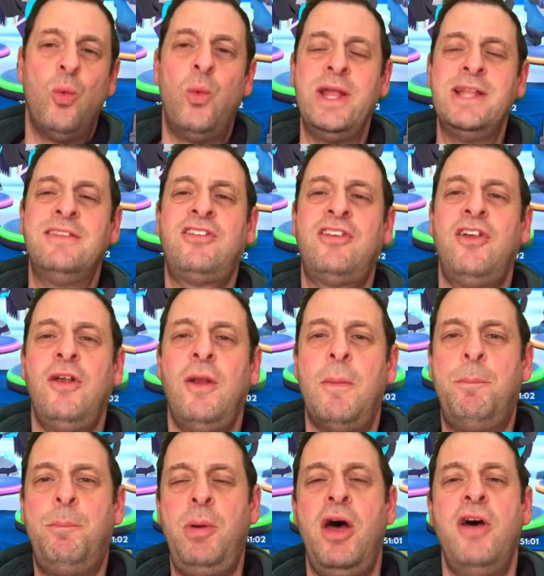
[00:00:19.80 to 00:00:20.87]

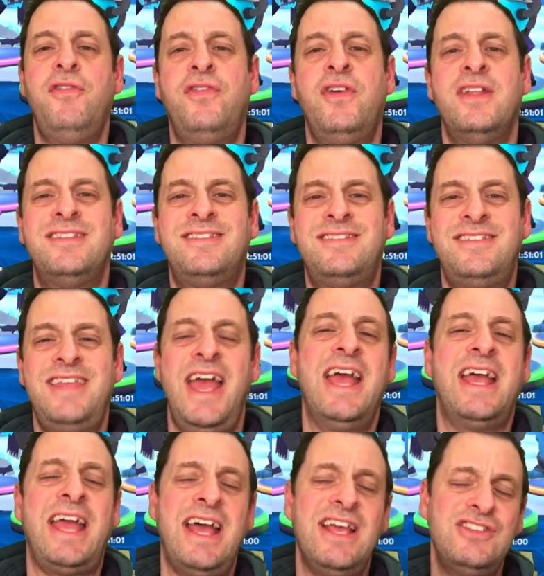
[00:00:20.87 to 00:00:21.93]
winter buff
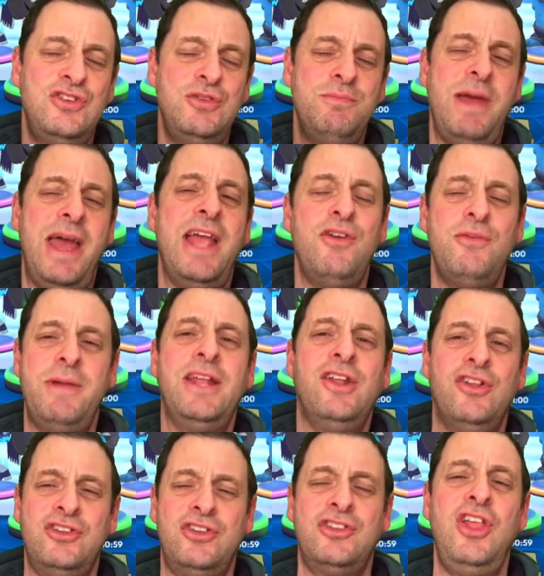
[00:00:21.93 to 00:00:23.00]
deck as you may or may
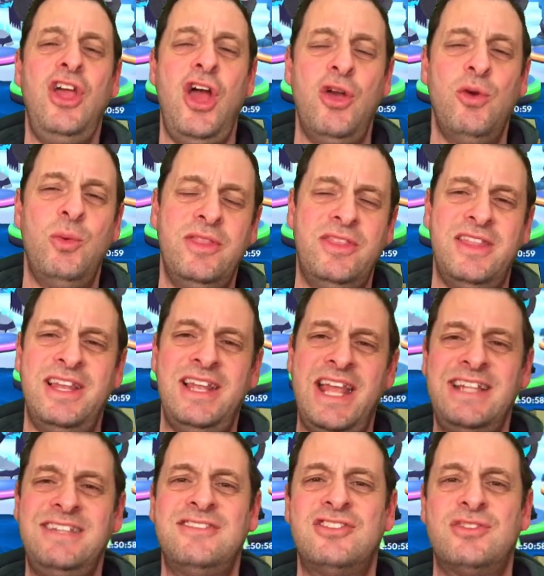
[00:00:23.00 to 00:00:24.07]
not know with the
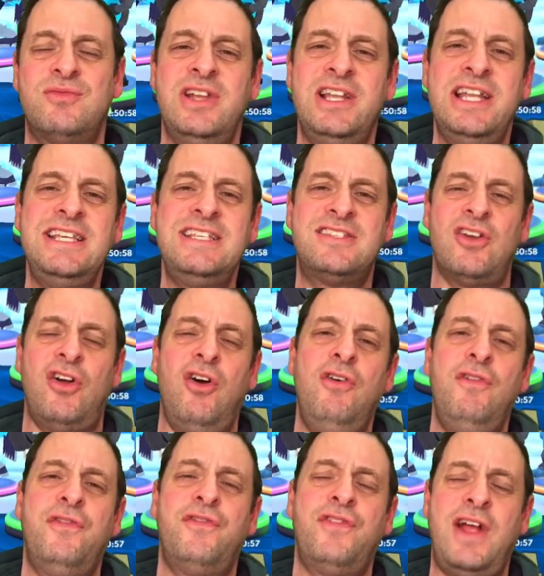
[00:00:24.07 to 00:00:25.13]
latest release
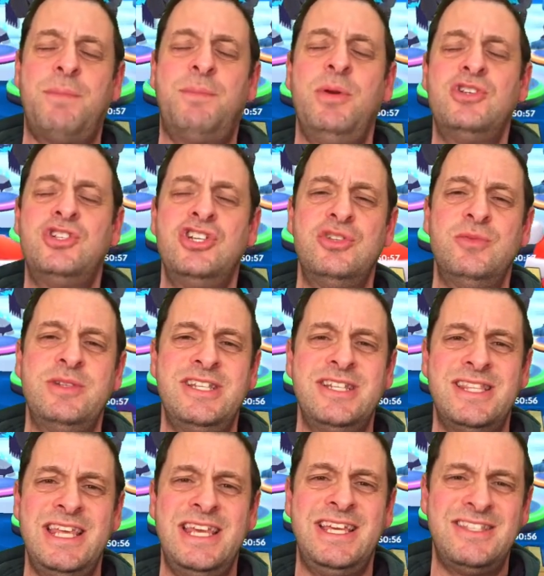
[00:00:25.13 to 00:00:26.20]
of Frag Pro Shooter which
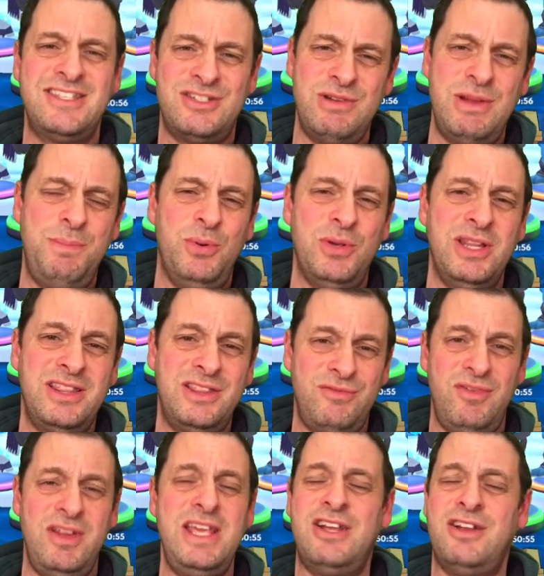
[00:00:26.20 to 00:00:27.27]
I think is
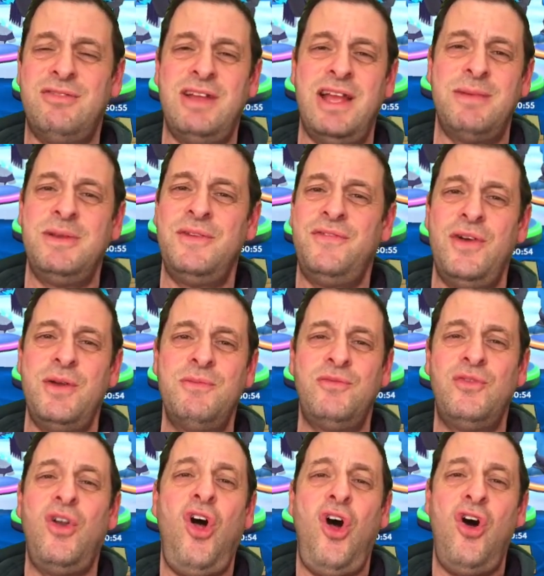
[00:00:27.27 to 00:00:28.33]
3.3 correct me if
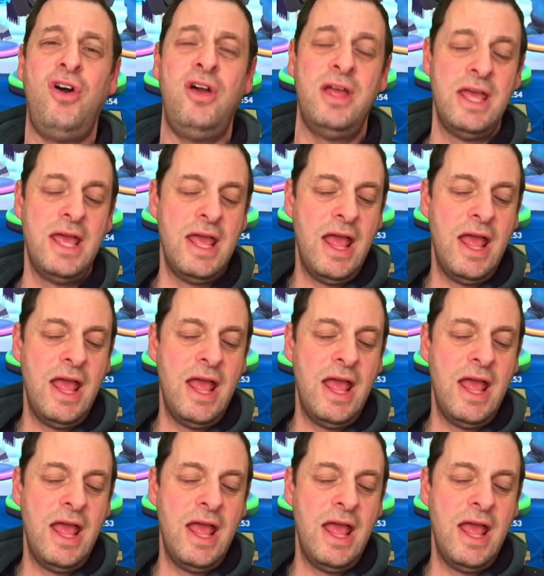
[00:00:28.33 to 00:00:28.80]
I'm wrong